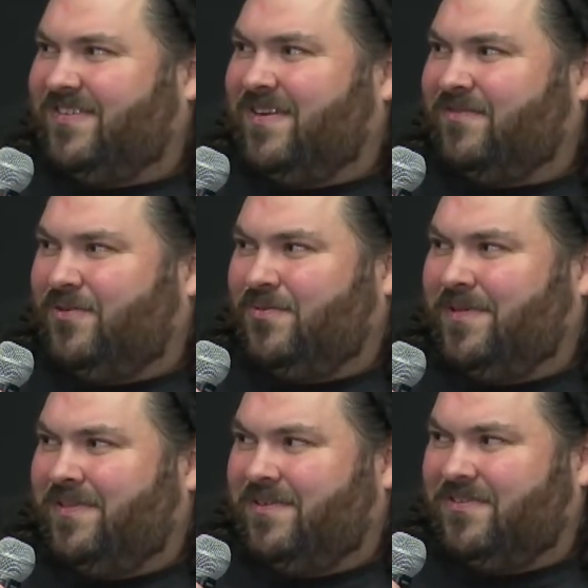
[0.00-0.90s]
and stuff too,
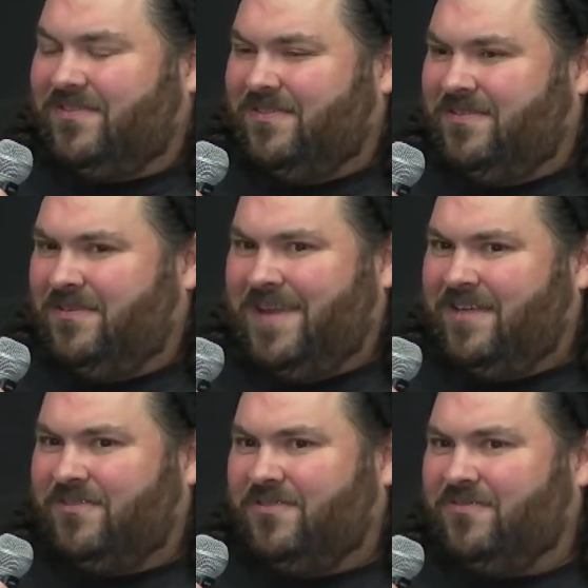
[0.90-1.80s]
when there's good
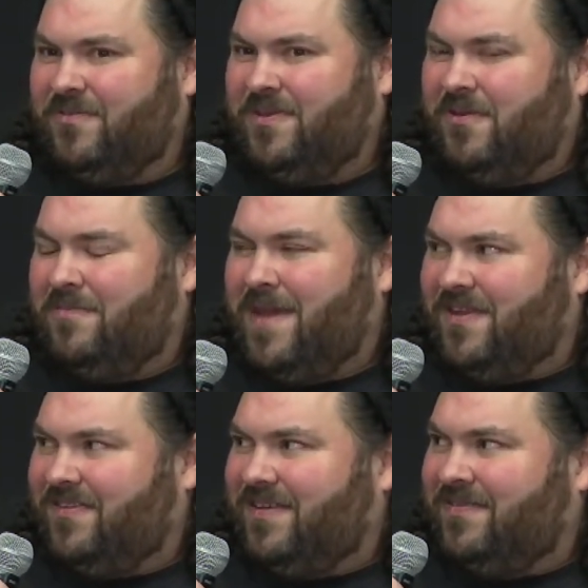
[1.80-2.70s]
answers from
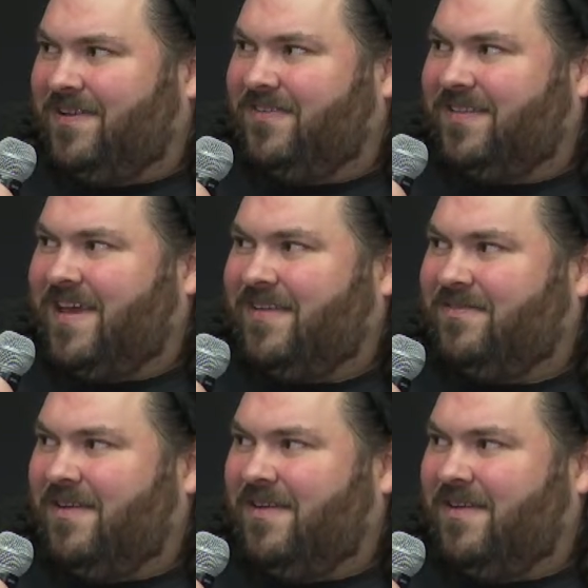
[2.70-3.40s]
medicine and things like that,